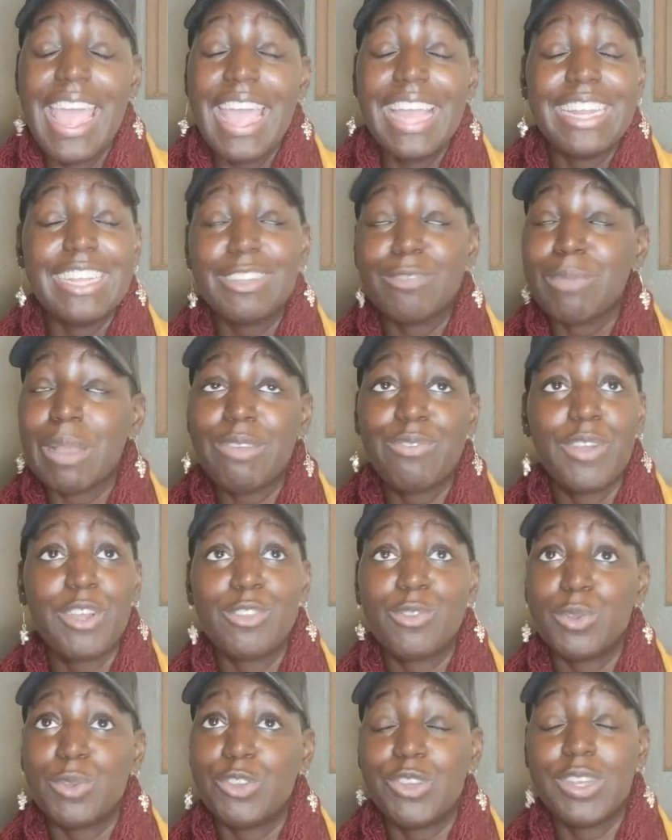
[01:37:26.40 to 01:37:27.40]
This is my
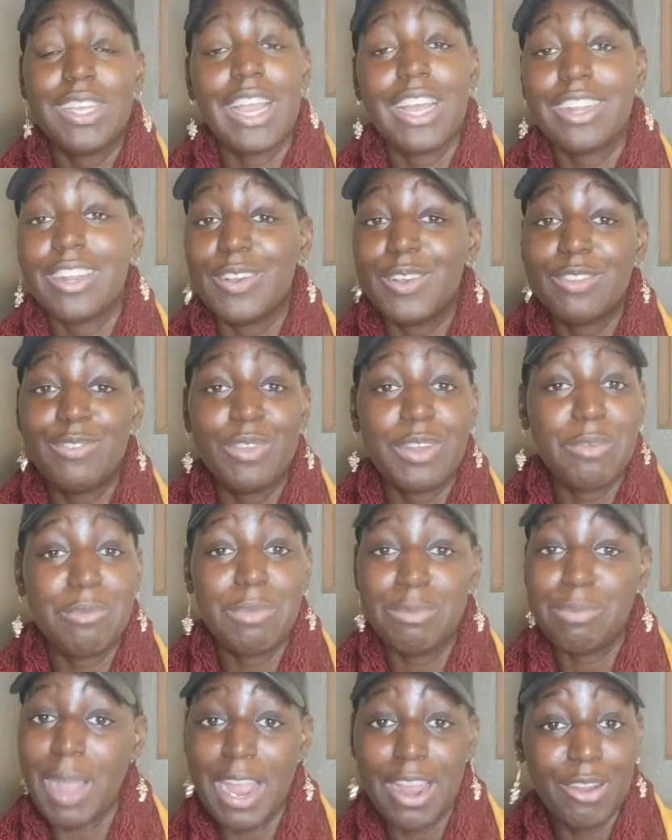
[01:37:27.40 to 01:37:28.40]
first retreat. Y'all know it's gonna
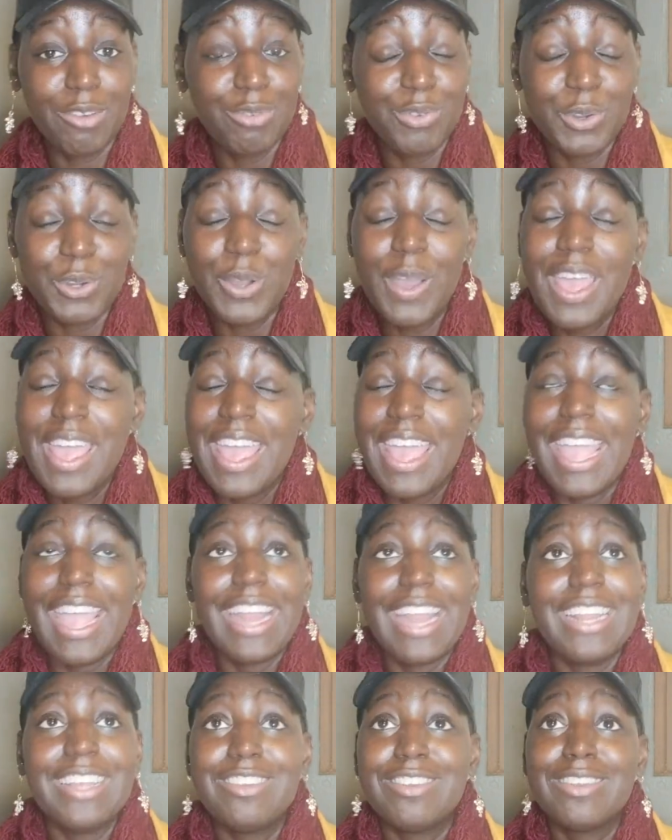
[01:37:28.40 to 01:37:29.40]
be powerful,
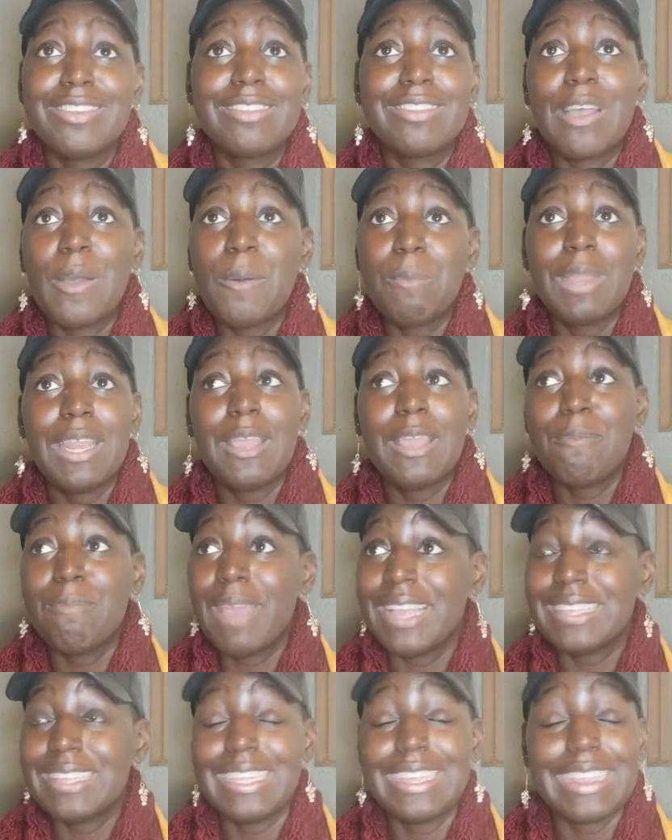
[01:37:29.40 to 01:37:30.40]
and it's just so many
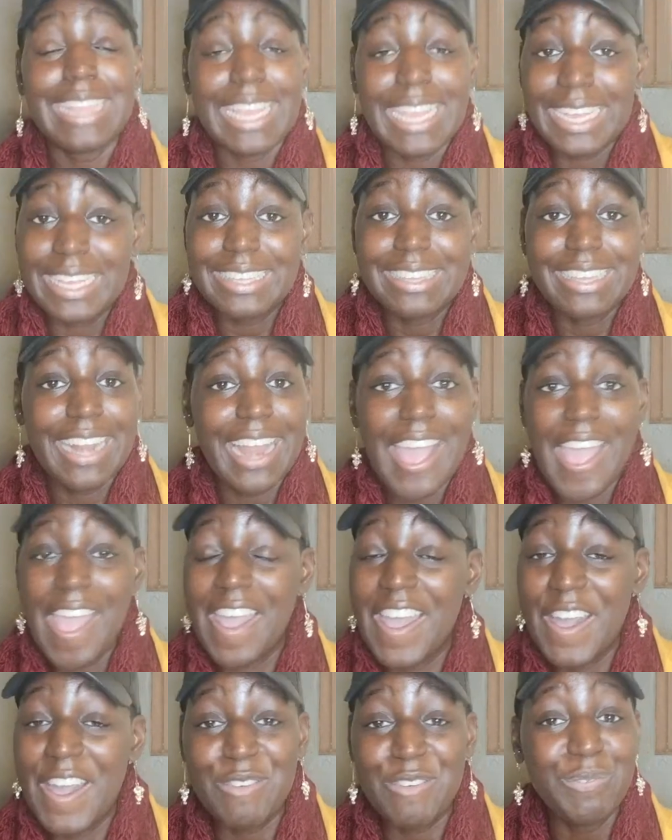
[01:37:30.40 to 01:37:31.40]
amazing things that I
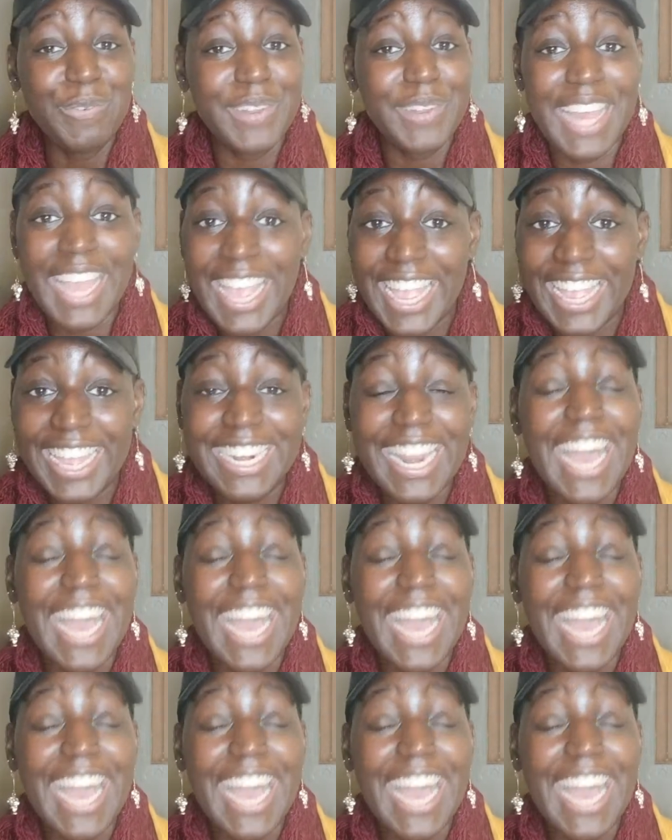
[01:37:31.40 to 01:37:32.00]
have planned.